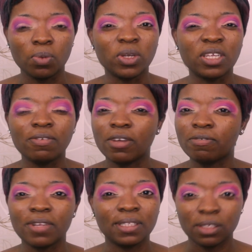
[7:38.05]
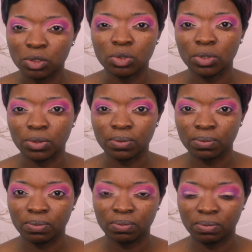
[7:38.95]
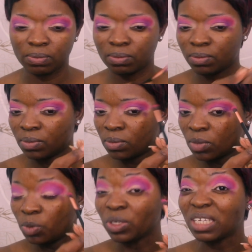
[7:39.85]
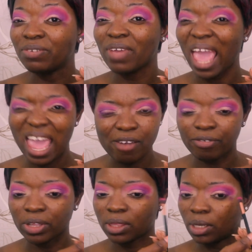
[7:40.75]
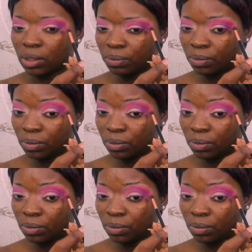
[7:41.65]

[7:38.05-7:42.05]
will give everything to you. Will give everything.